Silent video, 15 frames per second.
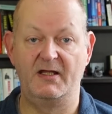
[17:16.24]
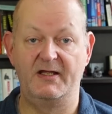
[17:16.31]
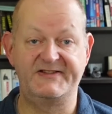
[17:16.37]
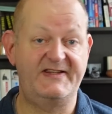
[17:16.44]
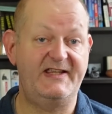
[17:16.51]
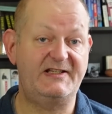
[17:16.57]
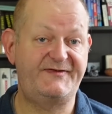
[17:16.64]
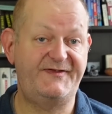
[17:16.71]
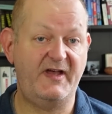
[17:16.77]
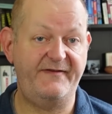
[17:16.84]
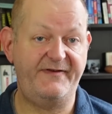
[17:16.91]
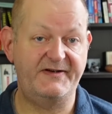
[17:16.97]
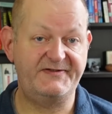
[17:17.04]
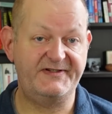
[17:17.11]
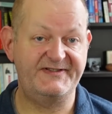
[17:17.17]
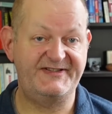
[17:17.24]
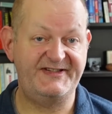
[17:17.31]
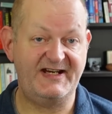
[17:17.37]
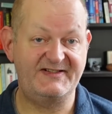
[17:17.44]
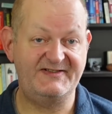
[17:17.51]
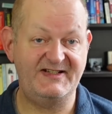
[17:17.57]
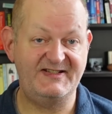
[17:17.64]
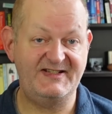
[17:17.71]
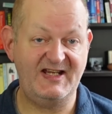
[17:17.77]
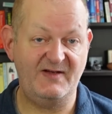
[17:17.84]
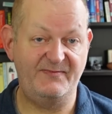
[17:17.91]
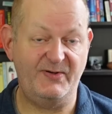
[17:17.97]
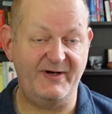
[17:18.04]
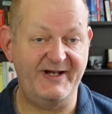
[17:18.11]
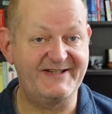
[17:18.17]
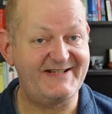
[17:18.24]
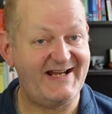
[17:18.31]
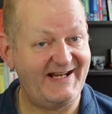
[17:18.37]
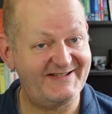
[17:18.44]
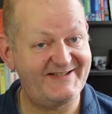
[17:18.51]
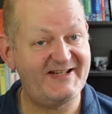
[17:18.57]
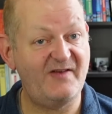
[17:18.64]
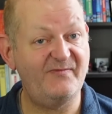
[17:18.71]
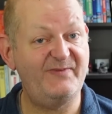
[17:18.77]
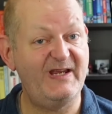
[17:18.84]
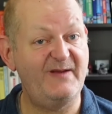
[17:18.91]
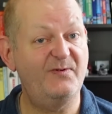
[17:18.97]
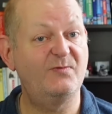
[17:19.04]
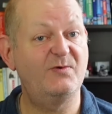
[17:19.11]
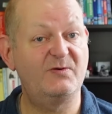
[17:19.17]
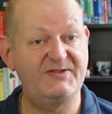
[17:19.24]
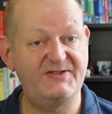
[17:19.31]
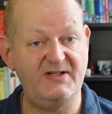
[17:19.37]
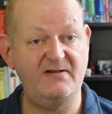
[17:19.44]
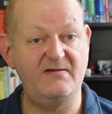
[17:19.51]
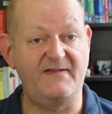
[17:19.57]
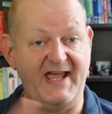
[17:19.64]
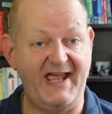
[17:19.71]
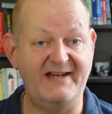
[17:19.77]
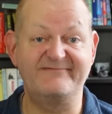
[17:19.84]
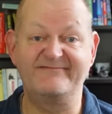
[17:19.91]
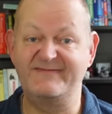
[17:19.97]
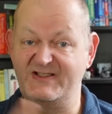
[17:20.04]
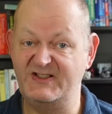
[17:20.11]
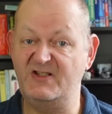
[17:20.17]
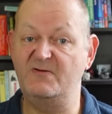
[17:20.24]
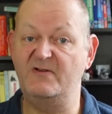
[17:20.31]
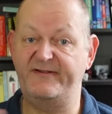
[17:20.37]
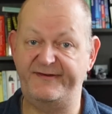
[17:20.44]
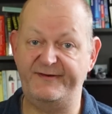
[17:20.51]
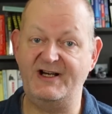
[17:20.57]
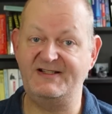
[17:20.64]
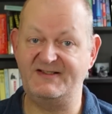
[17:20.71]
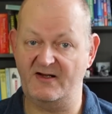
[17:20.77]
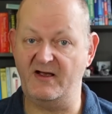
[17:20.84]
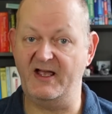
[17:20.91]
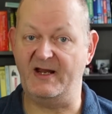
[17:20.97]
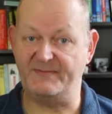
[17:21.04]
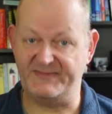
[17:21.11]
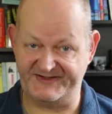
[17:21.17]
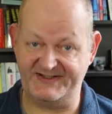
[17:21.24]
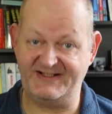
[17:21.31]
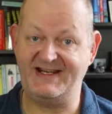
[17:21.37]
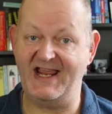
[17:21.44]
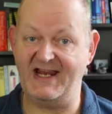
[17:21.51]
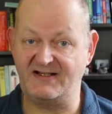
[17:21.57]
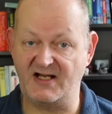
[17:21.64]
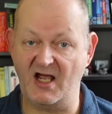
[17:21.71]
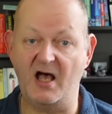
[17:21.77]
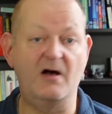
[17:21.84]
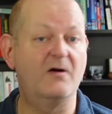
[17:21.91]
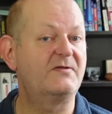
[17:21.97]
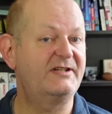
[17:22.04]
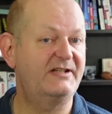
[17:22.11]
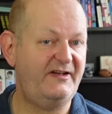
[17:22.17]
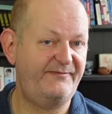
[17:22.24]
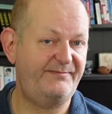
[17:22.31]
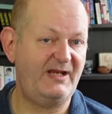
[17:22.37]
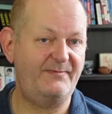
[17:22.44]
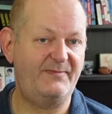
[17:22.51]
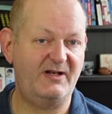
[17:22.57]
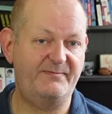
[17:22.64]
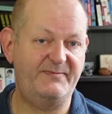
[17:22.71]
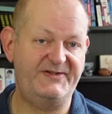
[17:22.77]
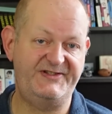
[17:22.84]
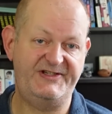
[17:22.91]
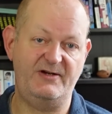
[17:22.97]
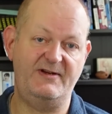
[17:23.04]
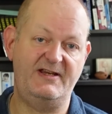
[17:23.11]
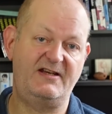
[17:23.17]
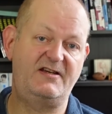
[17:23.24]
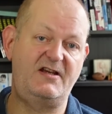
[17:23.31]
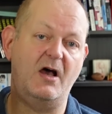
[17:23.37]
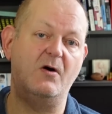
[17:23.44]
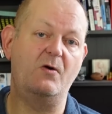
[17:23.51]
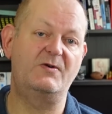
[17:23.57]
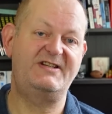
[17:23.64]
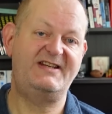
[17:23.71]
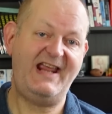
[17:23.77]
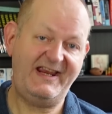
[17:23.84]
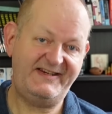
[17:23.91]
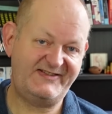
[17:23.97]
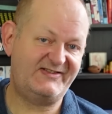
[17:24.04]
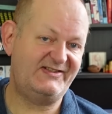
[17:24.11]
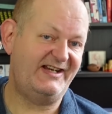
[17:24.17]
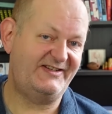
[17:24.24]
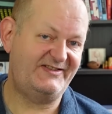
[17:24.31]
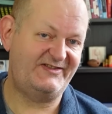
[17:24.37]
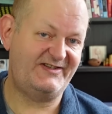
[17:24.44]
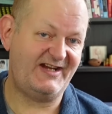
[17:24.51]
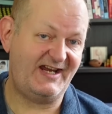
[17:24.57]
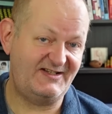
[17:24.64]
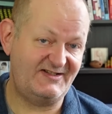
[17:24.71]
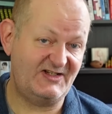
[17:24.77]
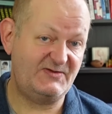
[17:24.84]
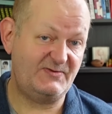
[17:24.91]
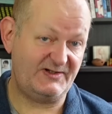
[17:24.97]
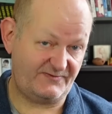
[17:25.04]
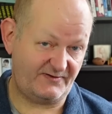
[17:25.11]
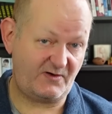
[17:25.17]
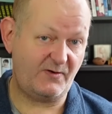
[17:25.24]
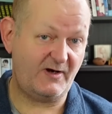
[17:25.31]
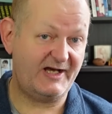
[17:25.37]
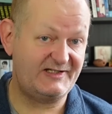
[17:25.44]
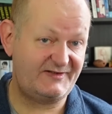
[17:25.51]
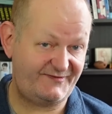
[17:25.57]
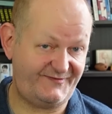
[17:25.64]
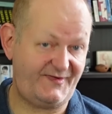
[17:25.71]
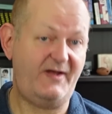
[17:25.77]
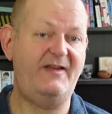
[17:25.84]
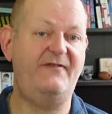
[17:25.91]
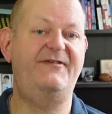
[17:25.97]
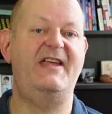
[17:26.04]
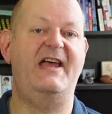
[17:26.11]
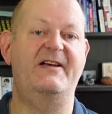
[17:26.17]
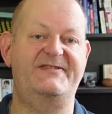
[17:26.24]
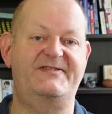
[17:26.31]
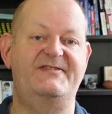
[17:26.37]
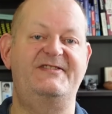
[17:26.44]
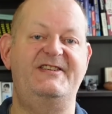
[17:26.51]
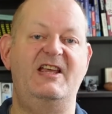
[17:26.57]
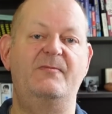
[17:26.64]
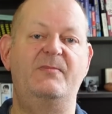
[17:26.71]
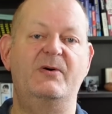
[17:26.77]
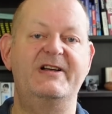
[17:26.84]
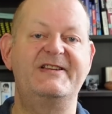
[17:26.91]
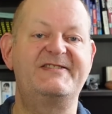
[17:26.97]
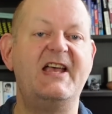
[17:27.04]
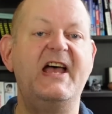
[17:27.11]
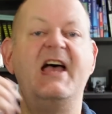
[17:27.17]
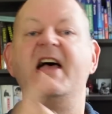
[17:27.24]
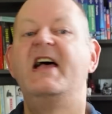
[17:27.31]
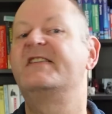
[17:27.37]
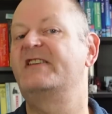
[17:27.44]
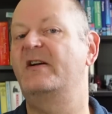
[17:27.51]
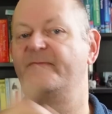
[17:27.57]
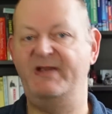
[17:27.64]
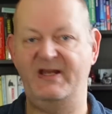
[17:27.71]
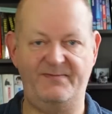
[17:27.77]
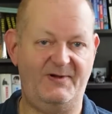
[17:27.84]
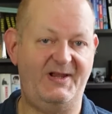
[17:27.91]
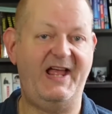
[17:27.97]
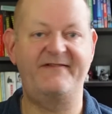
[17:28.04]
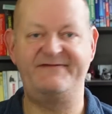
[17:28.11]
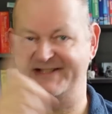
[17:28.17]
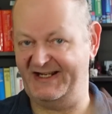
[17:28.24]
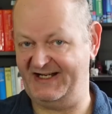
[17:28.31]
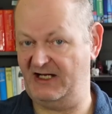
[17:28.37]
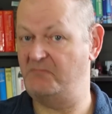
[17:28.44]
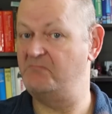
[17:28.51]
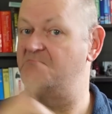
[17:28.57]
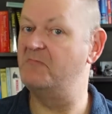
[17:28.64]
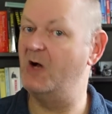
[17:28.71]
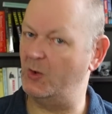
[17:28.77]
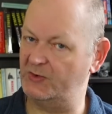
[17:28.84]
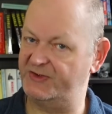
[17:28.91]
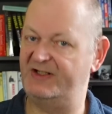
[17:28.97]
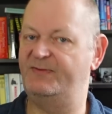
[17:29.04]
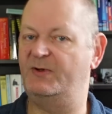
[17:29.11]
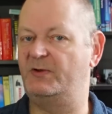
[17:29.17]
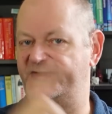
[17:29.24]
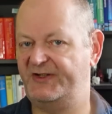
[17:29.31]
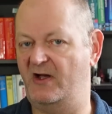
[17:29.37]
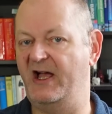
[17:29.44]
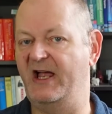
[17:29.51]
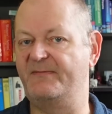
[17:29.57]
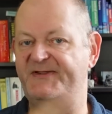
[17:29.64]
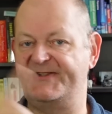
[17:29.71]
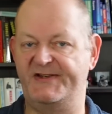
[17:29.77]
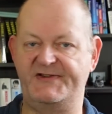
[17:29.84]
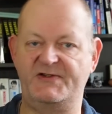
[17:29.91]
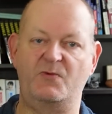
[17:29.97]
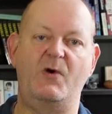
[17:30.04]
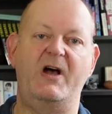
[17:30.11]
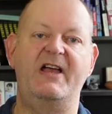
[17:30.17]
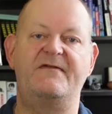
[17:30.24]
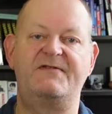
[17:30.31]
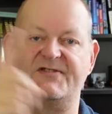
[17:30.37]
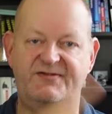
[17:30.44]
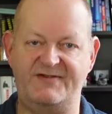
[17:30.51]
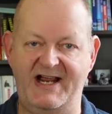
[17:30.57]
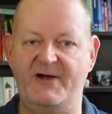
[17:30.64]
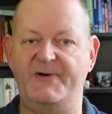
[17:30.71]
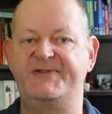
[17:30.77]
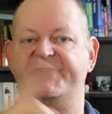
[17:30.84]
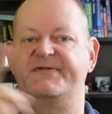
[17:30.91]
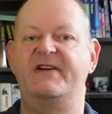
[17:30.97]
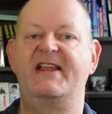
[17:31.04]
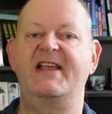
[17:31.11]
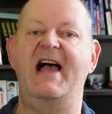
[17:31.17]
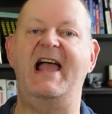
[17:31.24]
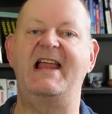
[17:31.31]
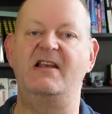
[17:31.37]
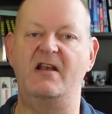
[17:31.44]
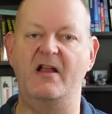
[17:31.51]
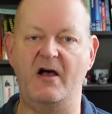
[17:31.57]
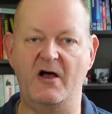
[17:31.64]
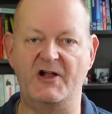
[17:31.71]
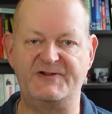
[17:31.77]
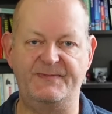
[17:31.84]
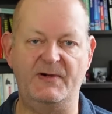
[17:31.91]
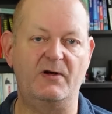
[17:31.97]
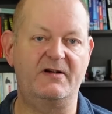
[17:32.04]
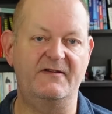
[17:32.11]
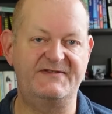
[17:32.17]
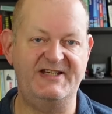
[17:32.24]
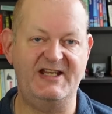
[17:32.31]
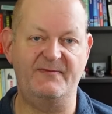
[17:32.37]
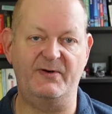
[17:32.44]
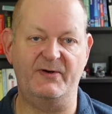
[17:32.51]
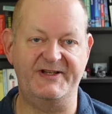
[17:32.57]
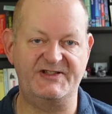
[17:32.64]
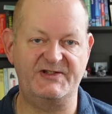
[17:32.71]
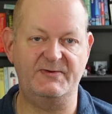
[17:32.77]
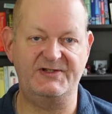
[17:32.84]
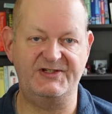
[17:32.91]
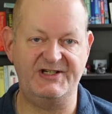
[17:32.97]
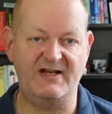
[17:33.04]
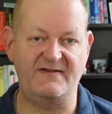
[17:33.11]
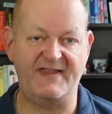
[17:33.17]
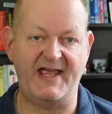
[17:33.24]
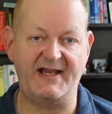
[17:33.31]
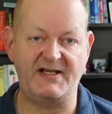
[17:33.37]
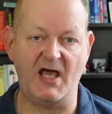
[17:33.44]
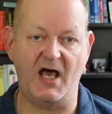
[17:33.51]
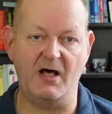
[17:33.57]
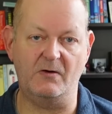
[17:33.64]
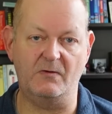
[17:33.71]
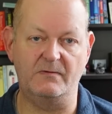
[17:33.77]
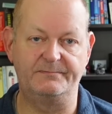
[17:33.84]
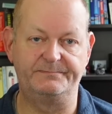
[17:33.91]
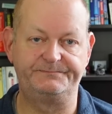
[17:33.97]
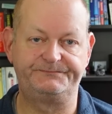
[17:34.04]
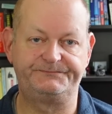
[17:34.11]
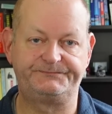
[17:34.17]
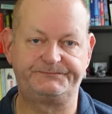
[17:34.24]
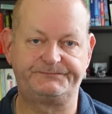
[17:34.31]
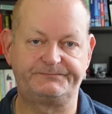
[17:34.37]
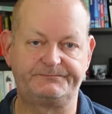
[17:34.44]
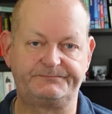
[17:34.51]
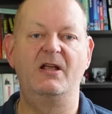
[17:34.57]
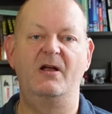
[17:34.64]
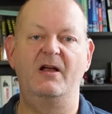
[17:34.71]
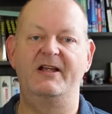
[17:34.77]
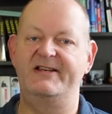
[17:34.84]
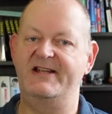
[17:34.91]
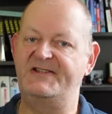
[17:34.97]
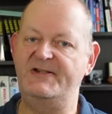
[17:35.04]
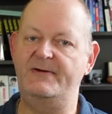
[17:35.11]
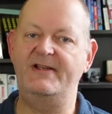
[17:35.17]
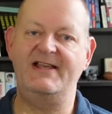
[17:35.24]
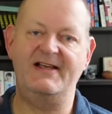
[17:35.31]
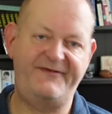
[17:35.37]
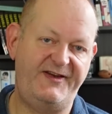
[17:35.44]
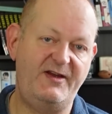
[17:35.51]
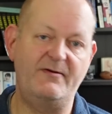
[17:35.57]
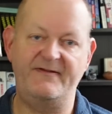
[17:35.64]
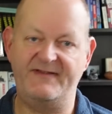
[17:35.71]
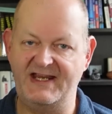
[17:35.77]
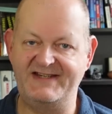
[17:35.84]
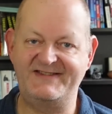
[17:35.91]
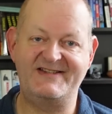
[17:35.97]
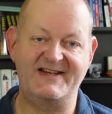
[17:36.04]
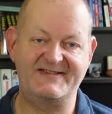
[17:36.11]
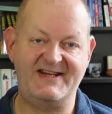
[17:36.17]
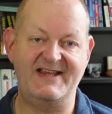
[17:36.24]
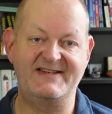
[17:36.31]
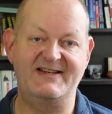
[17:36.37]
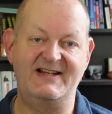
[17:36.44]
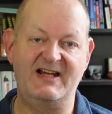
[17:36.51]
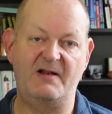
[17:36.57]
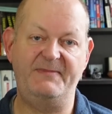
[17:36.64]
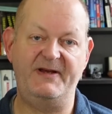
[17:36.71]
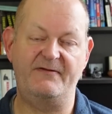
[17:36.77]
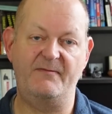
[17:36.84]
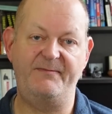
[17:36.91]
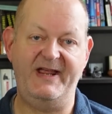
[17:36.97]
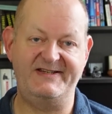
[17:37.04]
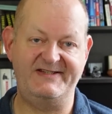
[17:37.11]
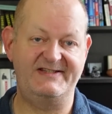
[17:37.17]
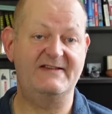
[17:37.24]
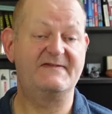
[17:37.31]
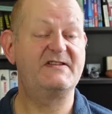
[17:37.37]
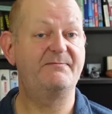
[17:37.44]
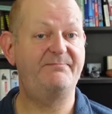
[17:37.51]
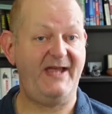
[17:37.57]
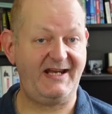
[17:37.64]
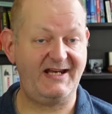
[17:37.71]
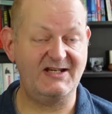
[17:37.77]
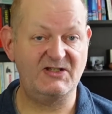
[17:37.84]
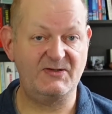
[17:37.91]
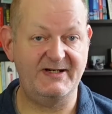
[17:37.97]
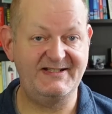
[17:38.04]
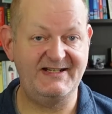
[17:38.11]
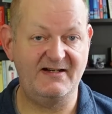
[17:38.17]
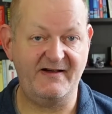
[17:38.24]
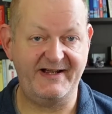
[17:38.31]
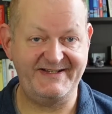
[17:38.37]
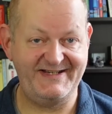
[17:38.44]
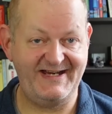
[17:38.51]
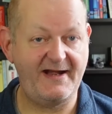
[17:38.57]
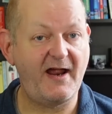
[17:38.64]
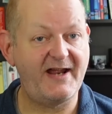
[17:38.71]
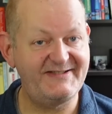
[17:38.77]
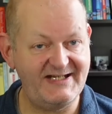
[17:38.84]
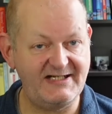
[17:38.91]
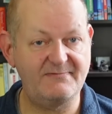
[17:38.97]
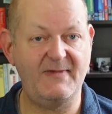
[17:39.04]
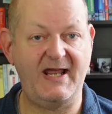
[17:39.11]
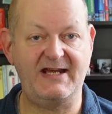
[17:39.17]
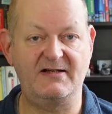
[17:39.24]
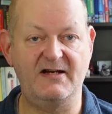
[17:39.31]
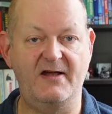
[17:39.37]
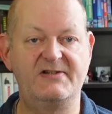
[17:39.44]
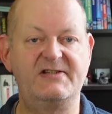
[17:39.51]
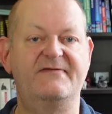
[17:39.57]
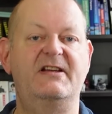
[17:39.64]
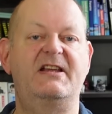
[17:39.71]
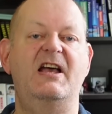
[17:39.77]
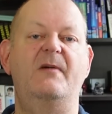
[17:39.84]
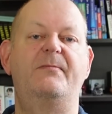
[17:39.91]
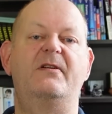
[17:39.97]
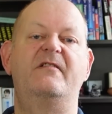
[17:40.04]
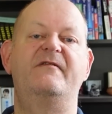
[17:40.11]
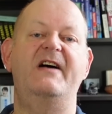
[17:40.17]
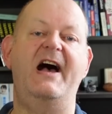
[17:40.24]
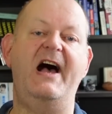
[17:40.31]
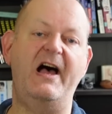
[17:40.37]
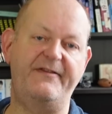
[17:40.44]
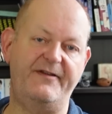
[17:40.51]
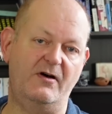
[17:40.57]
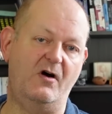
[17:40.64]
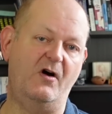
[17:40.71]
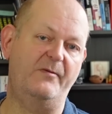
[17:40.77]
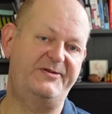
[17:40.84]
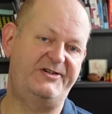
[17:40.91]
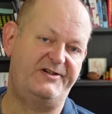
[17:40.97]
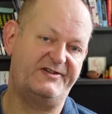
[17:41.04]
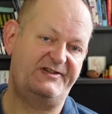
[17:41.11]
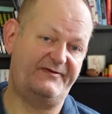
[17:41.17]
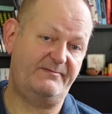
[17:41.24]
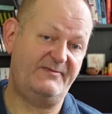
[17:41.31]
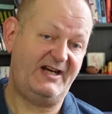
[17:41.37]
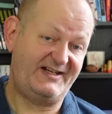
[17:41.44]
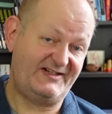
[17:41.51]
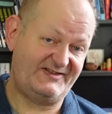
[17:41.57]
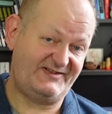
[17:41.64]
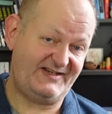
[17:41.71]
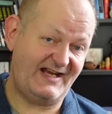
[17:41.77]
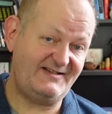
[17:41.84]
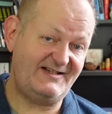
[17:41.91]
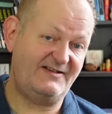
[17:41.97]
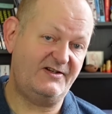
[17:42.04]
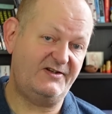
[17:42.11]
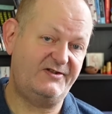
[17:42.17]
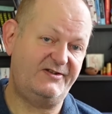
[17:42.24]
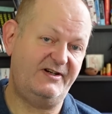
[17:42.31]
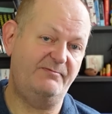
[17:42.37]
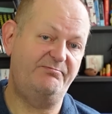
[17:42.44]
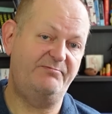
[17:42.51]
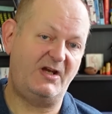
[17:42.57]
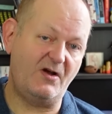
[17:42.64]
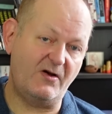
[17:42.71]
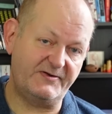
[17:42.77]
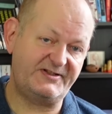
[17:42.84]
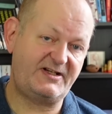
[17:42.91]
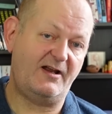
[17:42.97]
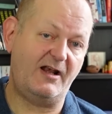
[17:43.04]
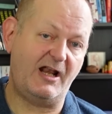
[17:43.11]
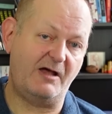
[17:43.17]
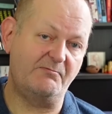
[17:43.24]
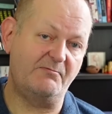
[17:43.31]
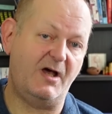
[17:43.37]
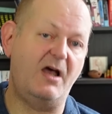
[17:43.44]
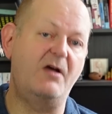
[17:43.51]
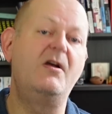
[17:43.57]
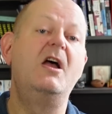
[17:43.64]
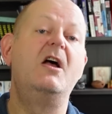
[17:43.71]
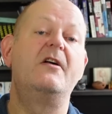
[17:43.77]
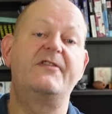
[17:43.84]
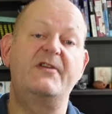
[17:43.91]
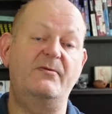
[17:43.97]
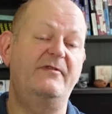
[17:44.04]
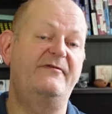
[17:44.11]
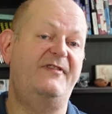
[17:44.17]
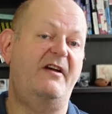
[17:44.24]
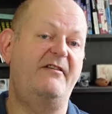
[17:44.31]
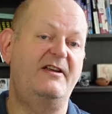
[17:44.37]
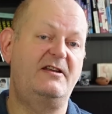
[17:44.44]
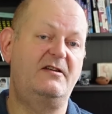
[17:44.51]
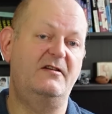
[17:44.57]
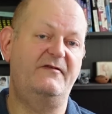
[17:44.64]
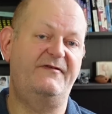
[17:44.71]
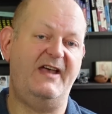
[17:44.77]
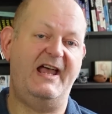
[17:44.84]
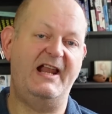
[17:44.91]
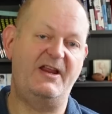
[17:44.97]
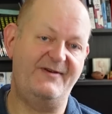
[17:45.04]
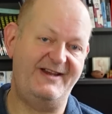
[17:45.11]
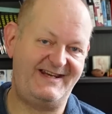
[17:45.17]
So that's 560 tier points, and some people will do that 2 or 3 times to get gold. And if people are pursuing gold guest list status, which requires 5,000 tier points, some people have done it multiple times as a way of trousering a large block of tier points to achieve that goal. Now, doing a few of these does get a little bit repetitive, so back in 2019 I did make note of a couple of other options from extending the trip beyond Colombo that were very good value.